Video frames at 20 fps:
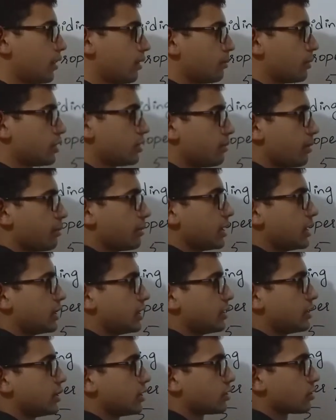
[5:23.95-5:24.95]
Must remember,
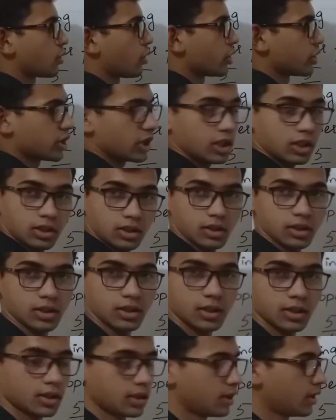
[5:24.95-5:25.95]
this is quotient
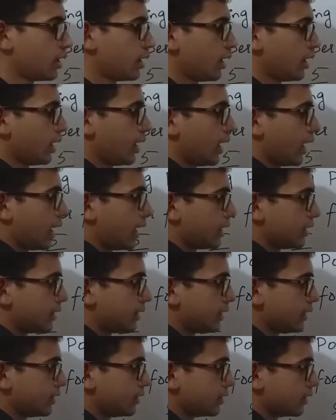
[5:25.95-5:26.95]
and
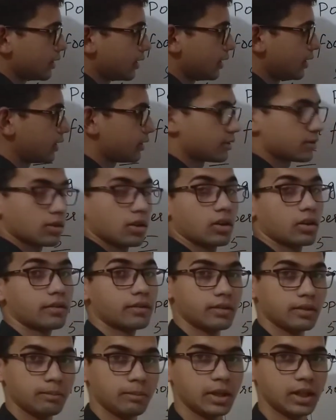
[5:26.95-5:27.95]
this is our
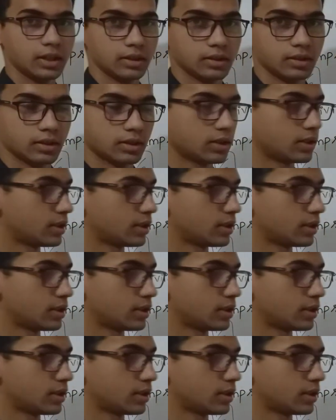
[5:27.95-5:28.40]
remainder.